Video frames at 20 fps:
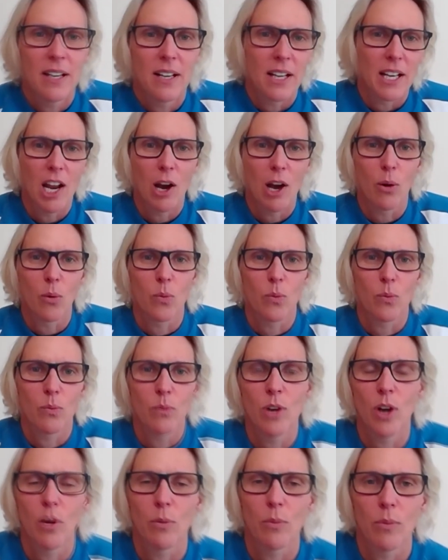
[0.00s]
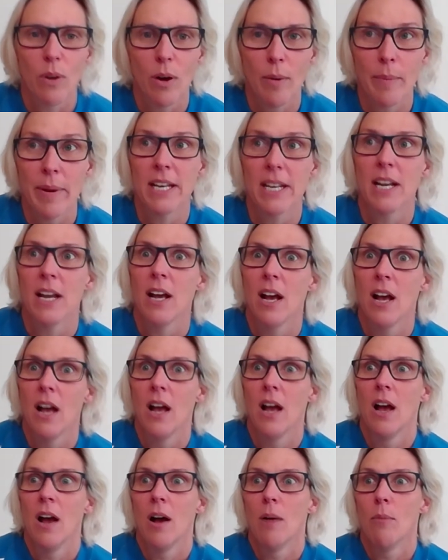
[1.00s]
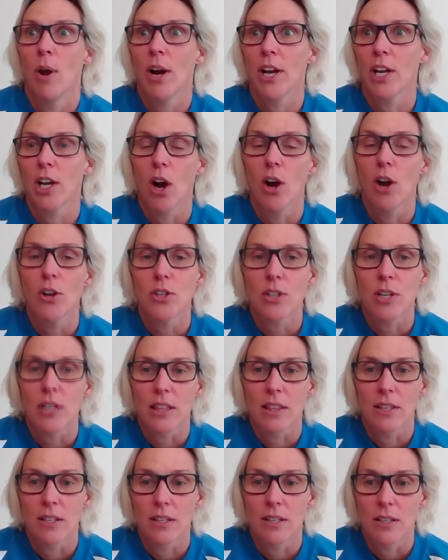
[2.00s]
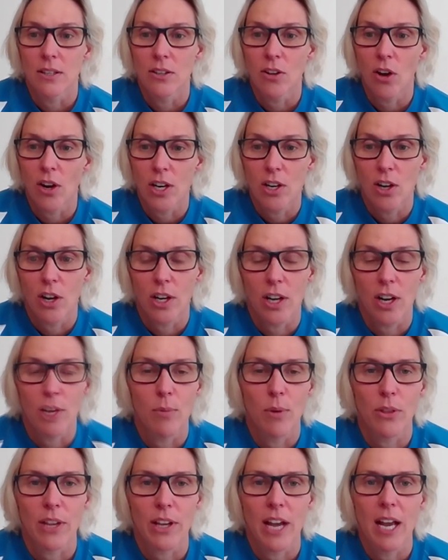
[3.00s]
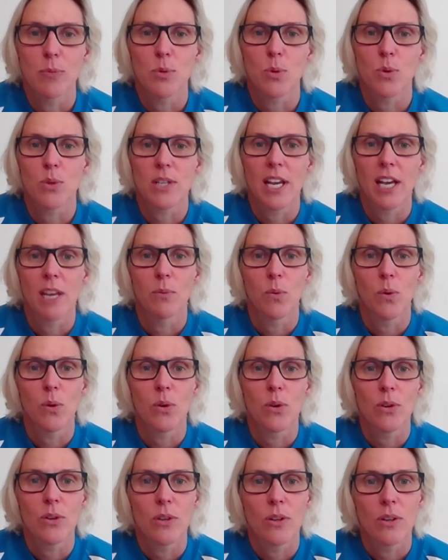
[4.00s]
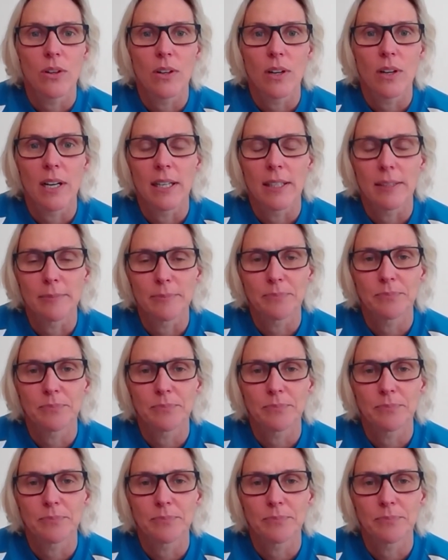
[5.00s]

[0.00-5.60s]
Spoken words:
Mm. No. I mean, my coach at the 1990 Commonwealth Games was Ken Wood. And